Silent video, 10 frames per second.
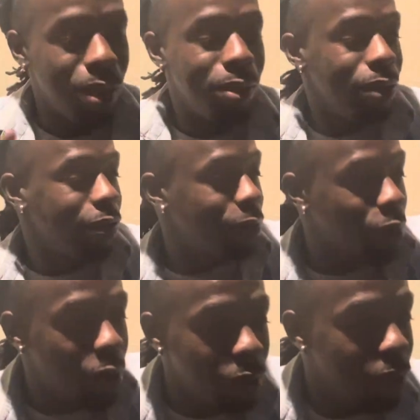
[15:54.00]
get some
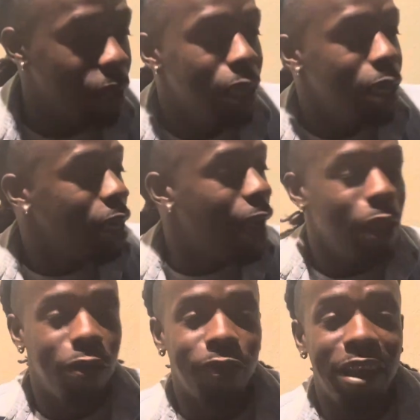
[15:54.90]
cooler, now
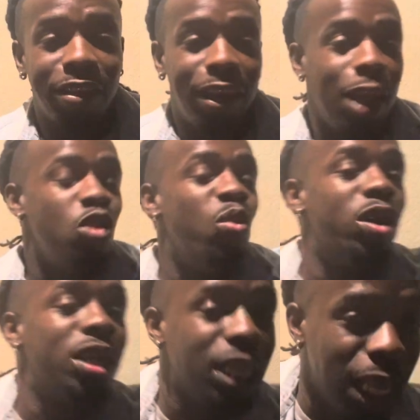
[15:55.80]
you invested, now you
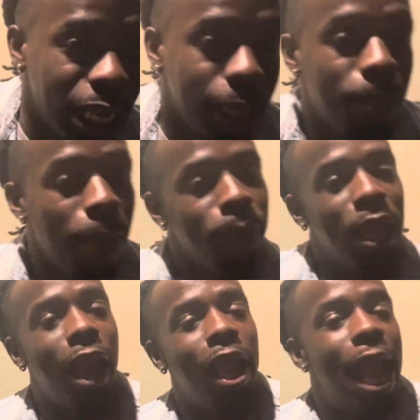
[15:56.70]
want it again, and
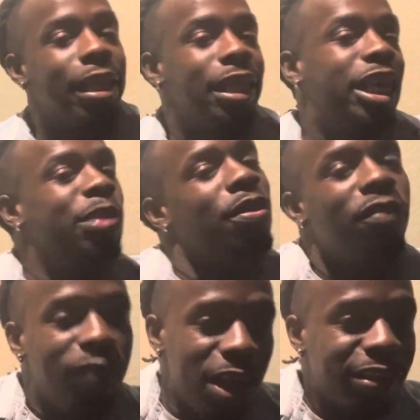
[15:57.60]
now you have to keep
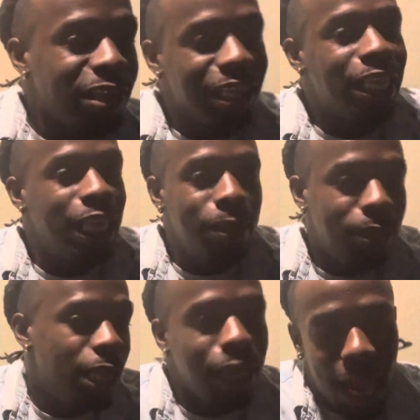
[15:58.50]
investing to keep
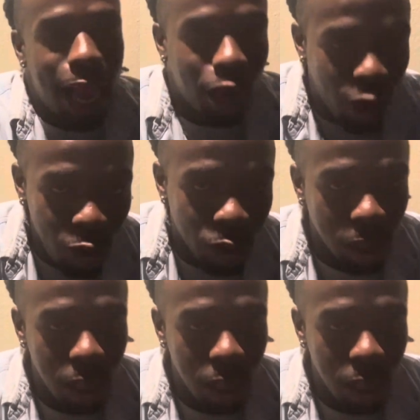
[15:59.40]
getting that cooler.